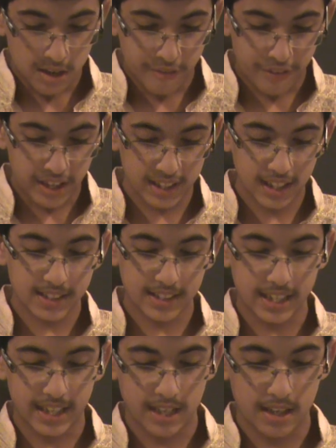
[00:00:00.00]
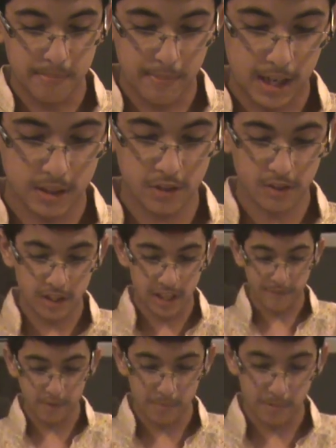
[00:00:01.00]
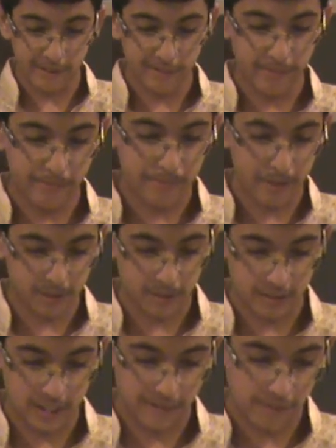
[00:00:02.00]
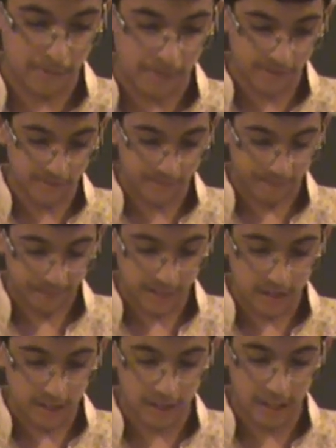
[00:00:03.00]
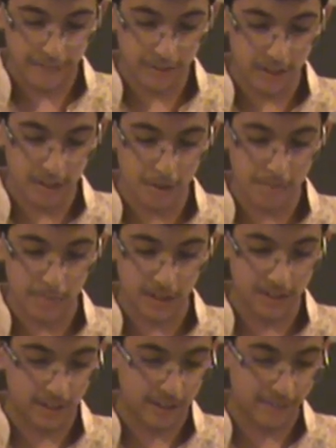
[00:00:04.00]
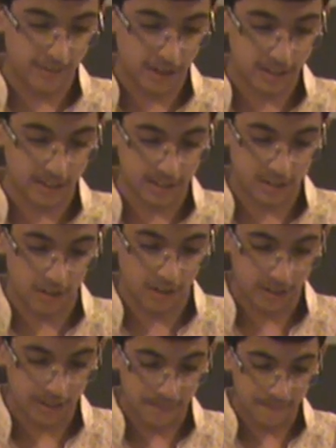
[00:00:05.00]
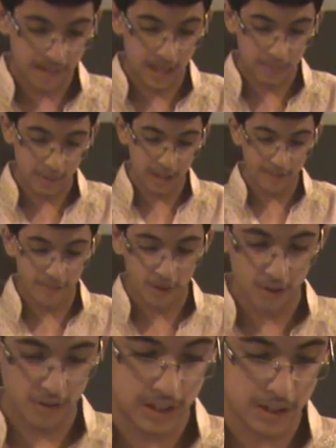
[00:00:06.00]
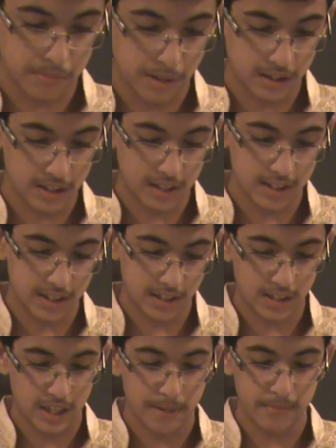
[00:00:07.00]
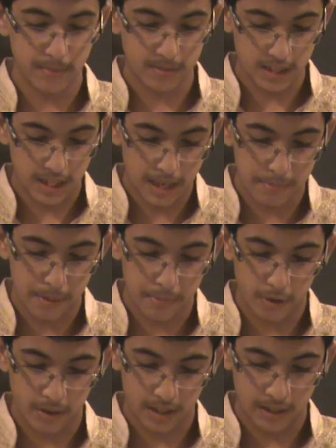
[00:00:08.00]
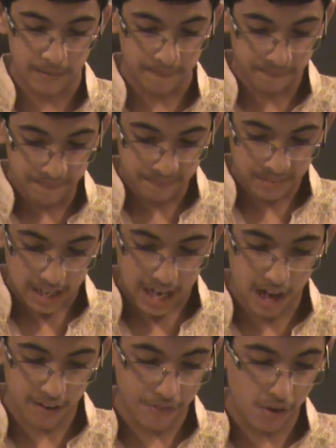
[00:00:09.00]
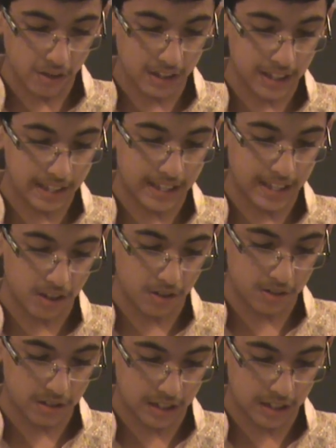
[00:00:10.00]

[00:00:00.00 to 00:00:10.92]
Vedas say, Matro Devo Bhav, Pitro Devo Bhav. Revere your mother and father as God, and we have followed this mantra since times immemorial. Our folk-tale hero